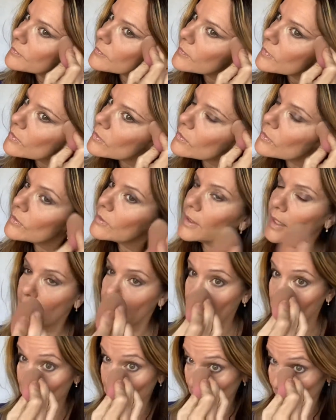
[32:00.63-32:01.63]
So you
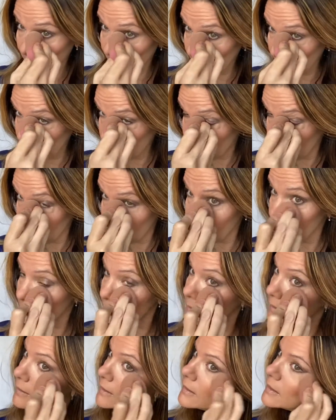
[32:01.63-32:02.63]
kind of go in
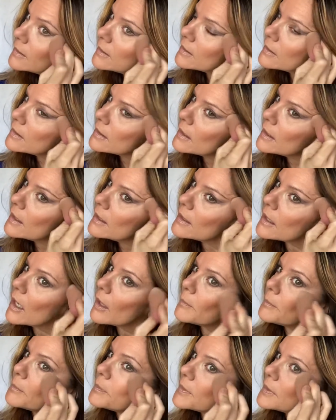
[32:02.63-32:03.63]
and
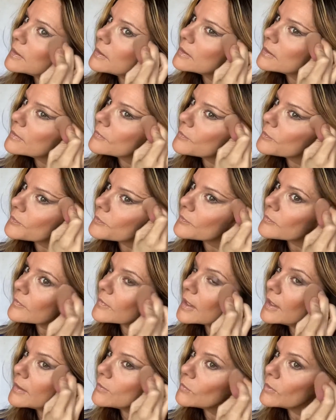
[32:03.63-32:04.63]
up.
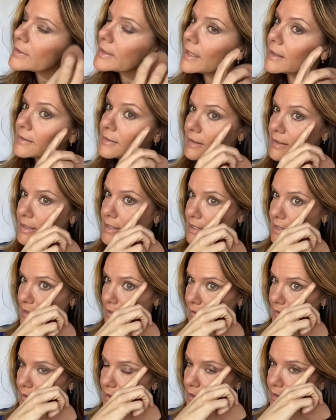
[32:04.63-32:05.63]
And what that does is
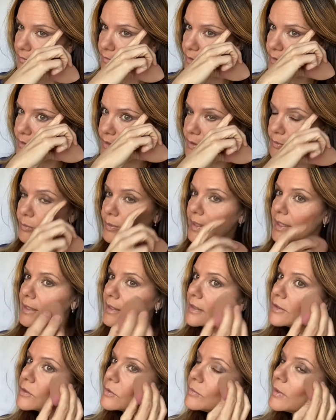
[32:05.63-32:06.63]
it covers the wing
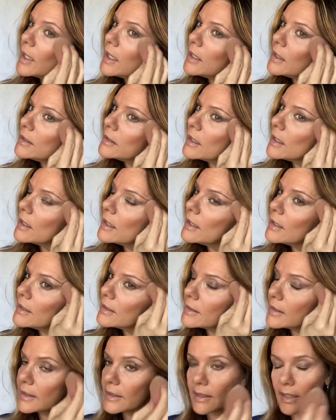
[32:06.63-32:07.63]
as well
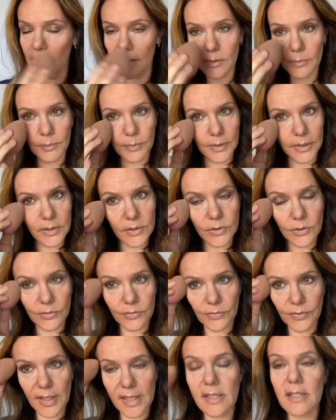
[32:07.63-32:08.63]
and it kind of brings your
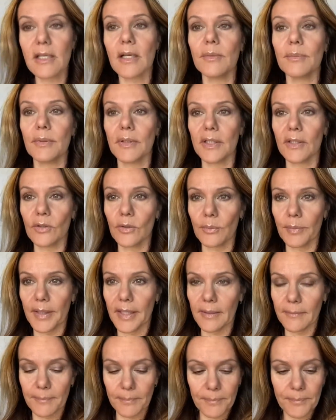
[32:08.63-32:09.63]
face up a little
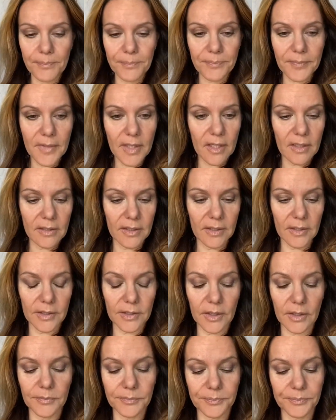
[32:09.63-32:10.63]
bit. There you
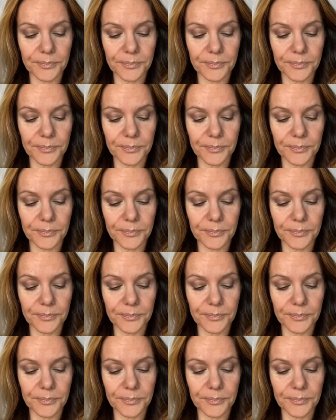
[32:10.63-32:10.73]
go.